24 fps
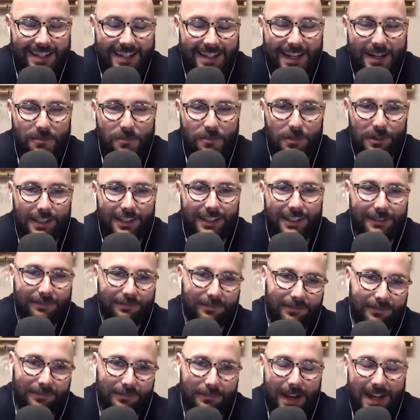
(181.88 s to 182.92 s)
time where you
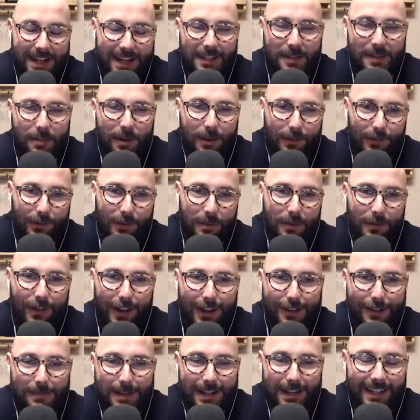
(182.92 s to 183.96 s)
messed about for about
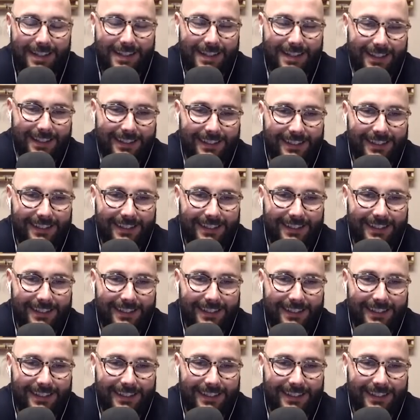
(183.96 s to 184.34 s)
5 minutes.